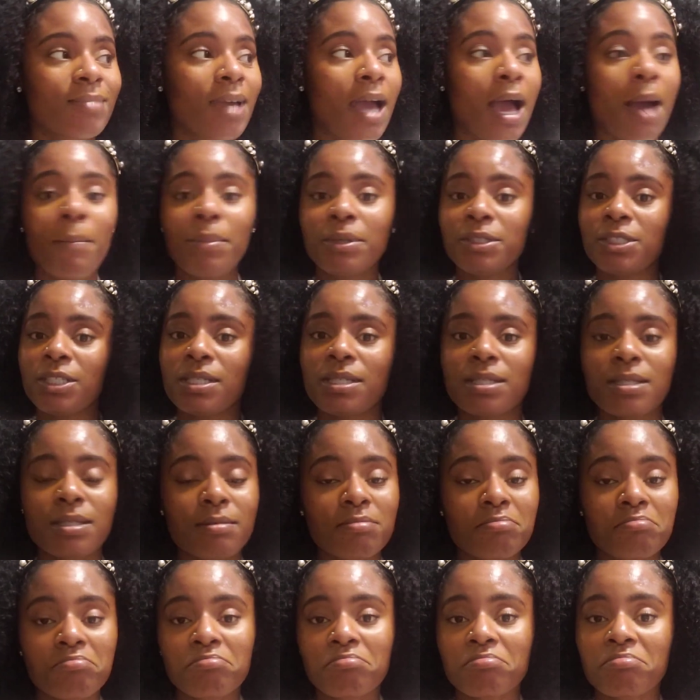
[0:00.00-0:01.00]
I'ma
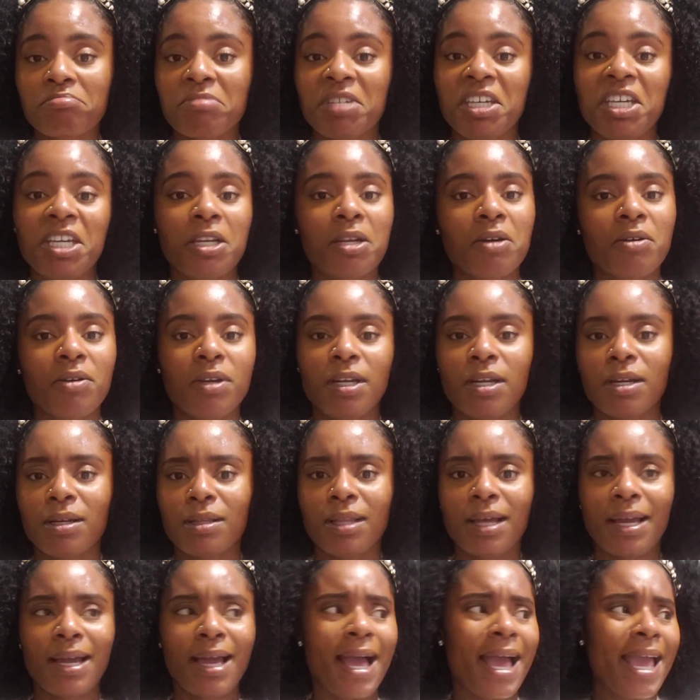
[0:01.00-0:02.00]
just get on here
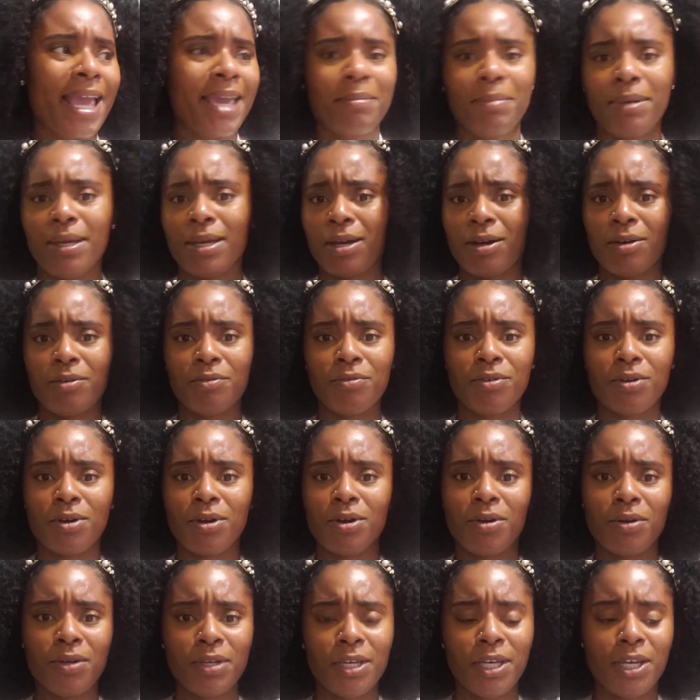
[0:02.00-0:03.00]
like I ain't been gone for a
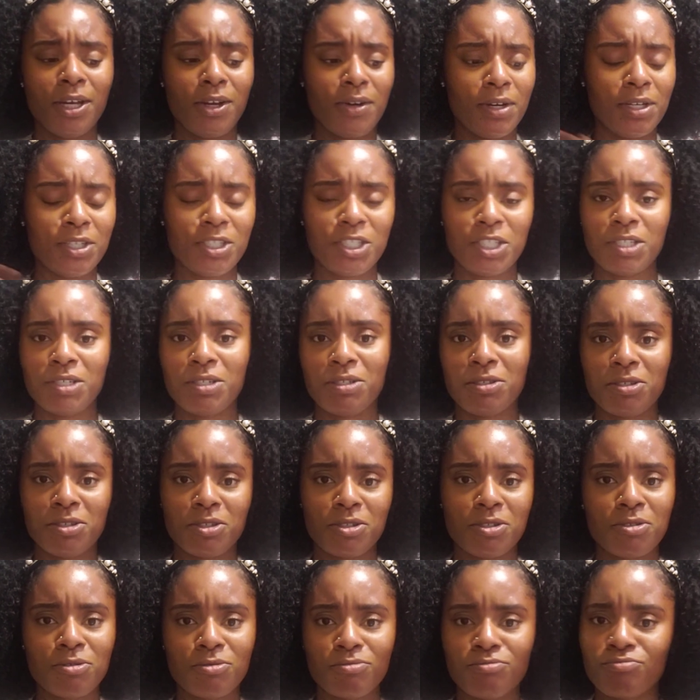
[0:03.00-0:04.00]
whole year and
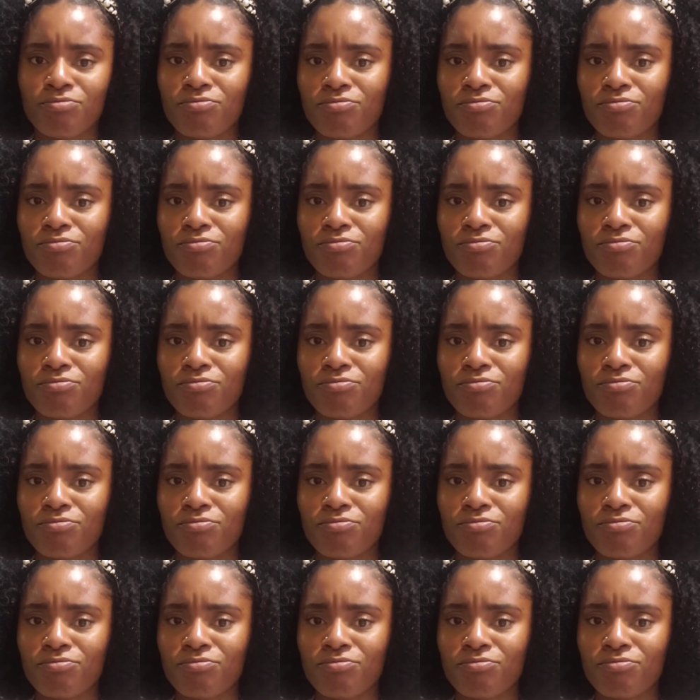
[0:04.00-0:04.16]
just,